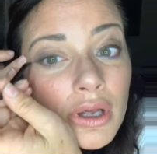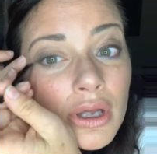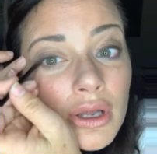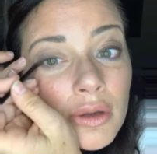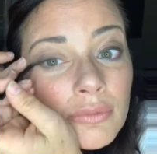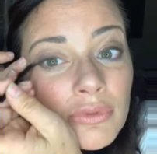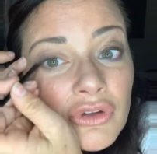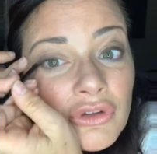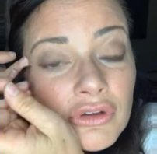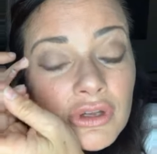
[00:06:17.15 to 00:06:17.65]

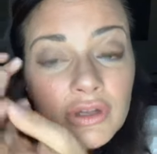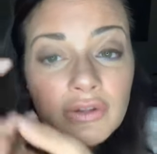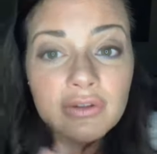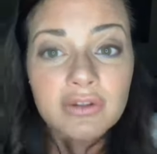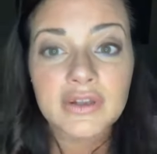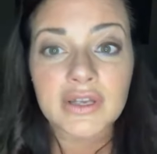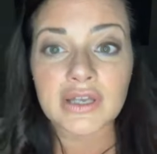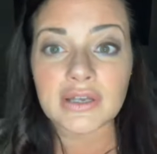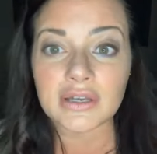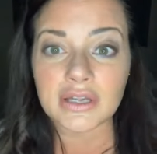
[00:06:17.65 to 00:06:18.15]
I'm just
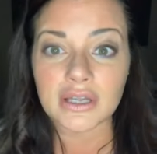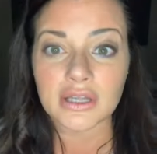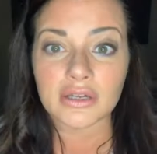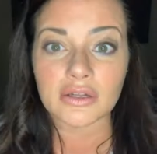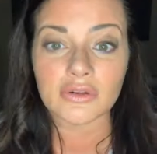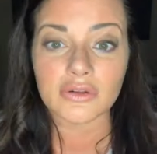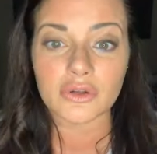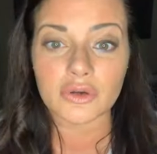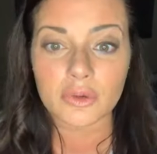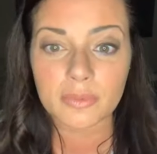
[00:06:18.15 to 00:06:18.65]
extending it a
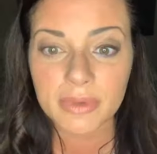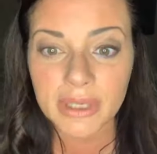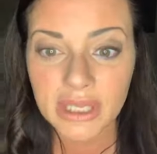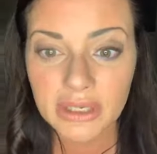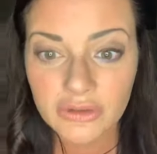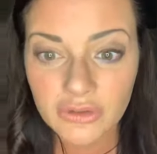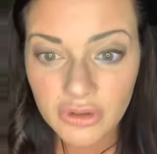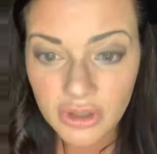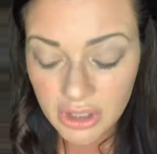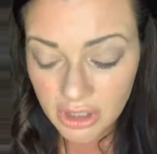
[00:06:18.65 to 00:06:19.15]
little
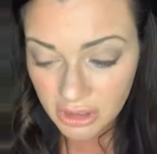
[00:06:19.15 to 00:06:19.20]
bit.